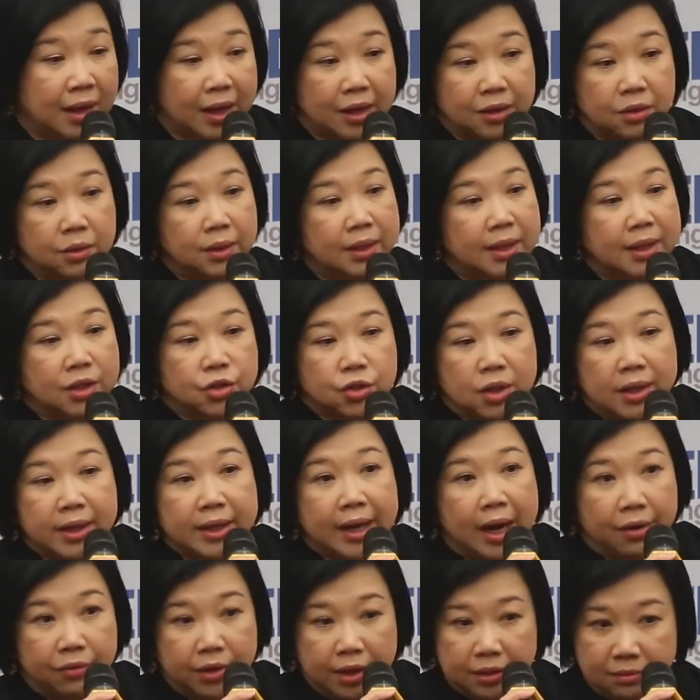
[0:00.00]
and you can actually
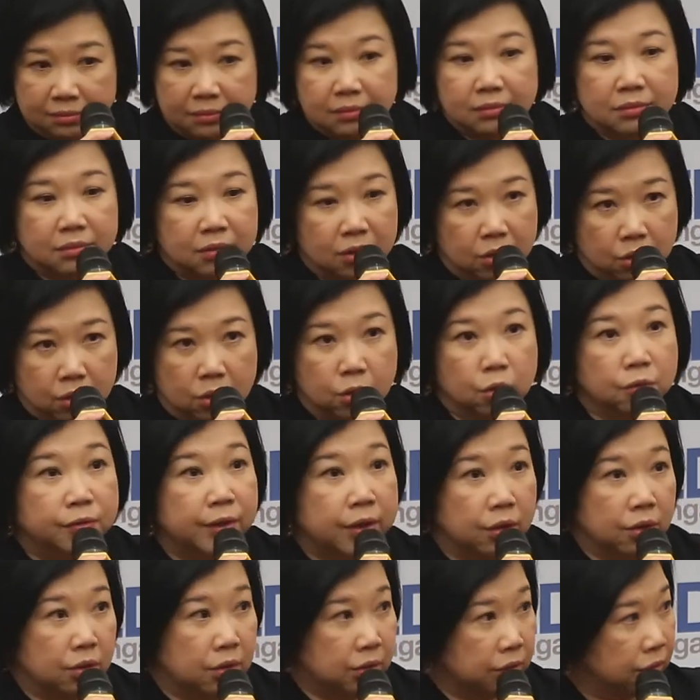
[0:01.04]
carry it over
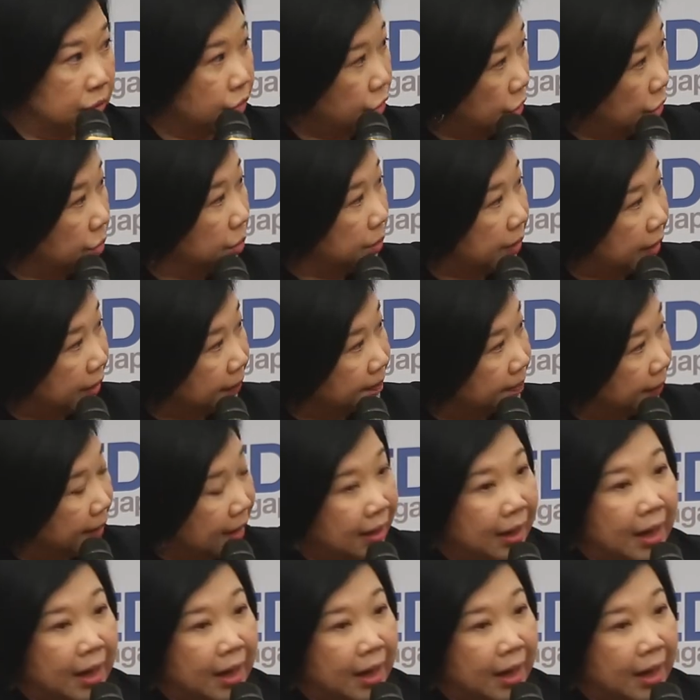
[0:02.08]
your shoulder.